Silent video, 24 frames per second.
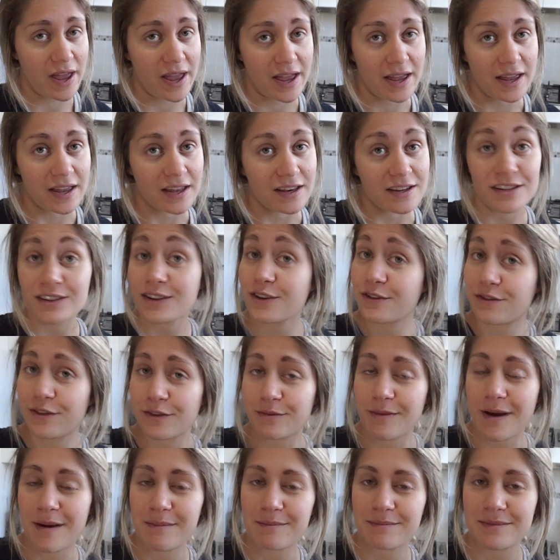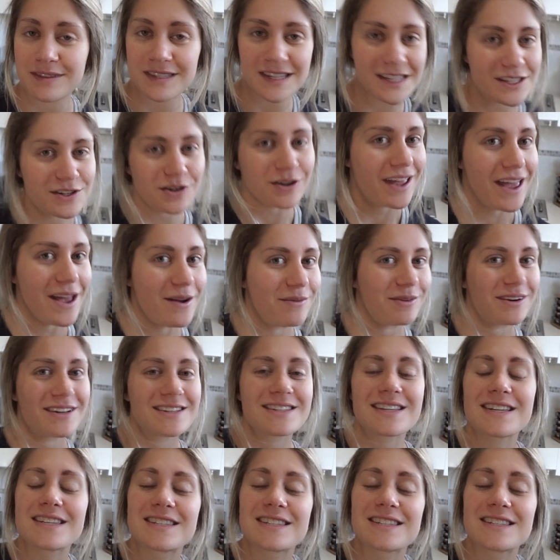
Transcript: and low FODMAP does not care what is